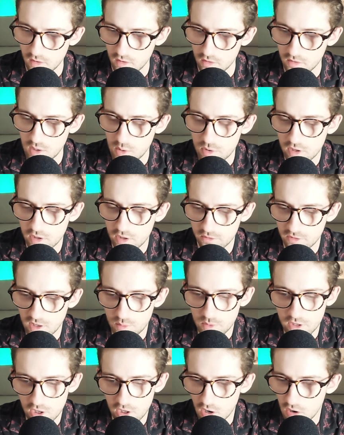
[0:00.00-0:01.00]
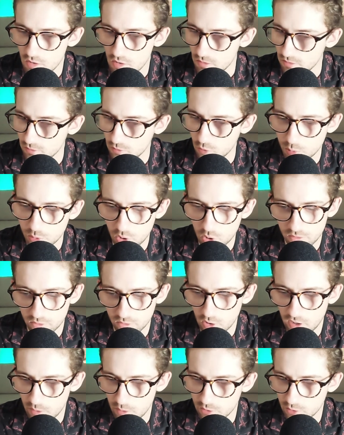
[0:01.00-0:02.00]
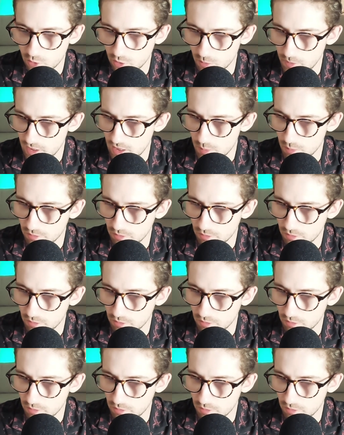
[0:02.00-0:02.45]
There we go. Football. I was talking about that